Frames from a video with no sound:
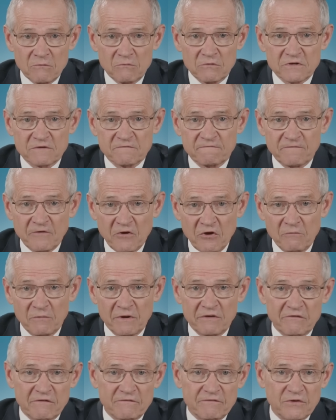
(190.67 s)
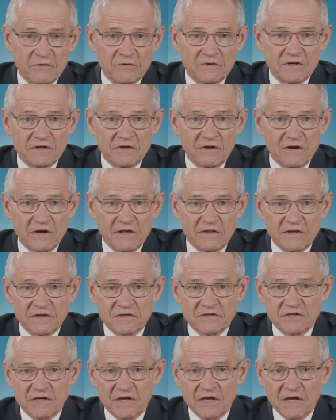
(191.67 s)
was firmly refuted earlier
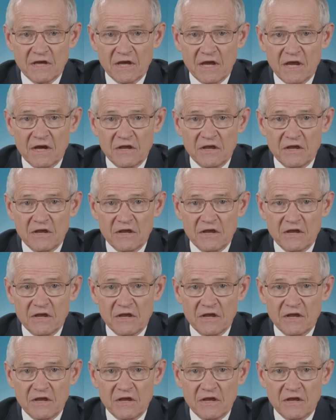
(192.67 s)
this year